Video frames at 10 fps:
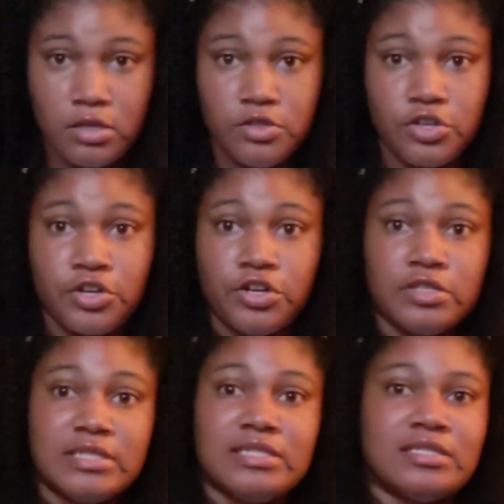the Curl
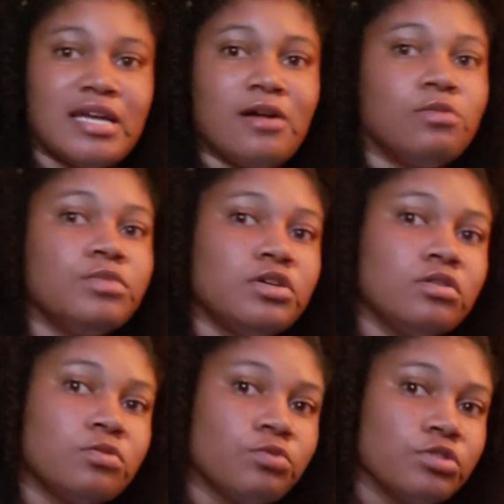and Style
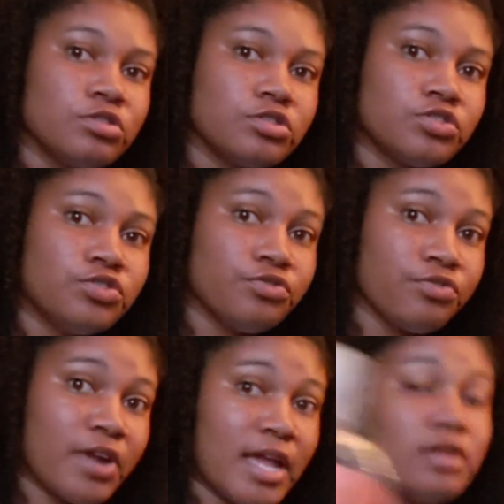Milk works
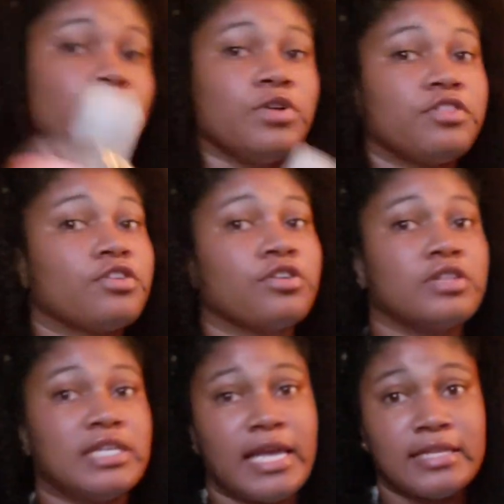great with the
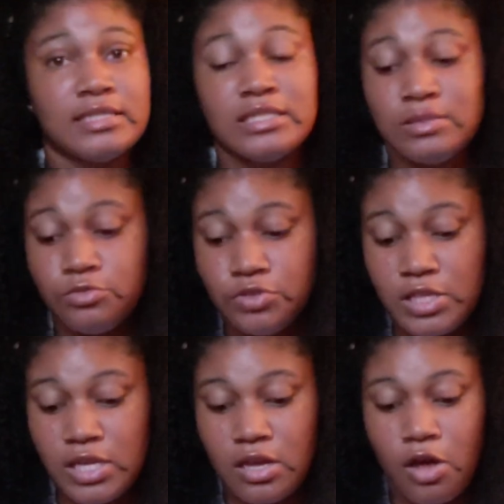Curl Enhancing
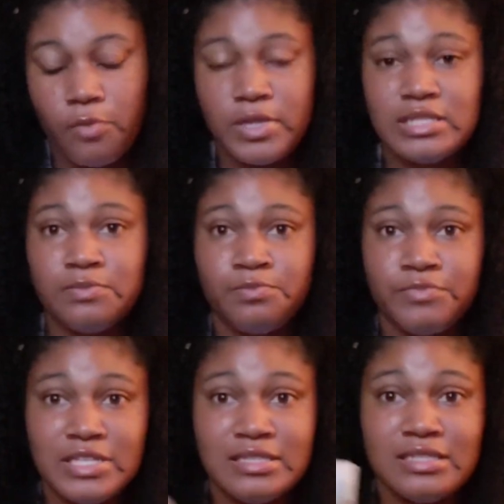Smoothie.
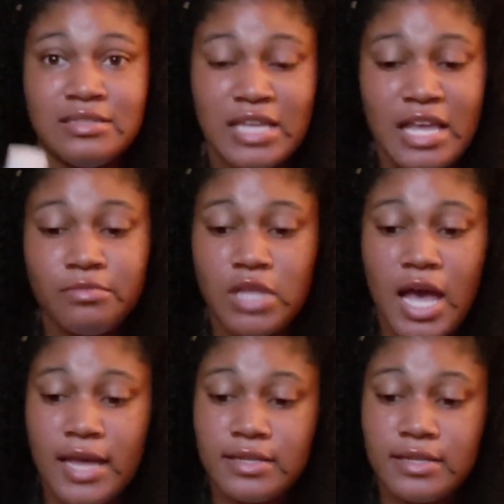It's the same line